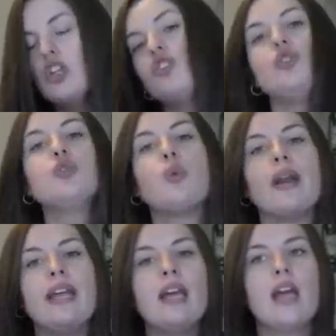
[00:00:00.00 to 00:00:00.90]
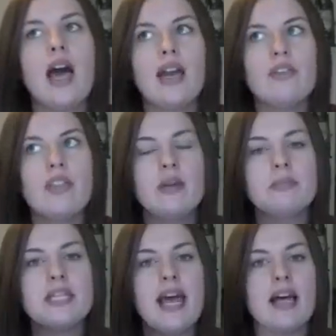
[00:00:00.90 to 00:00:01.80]
220, kind of a
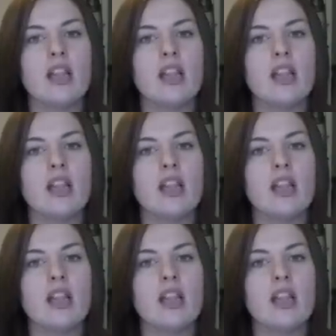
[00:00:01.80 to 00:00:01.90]
theme today,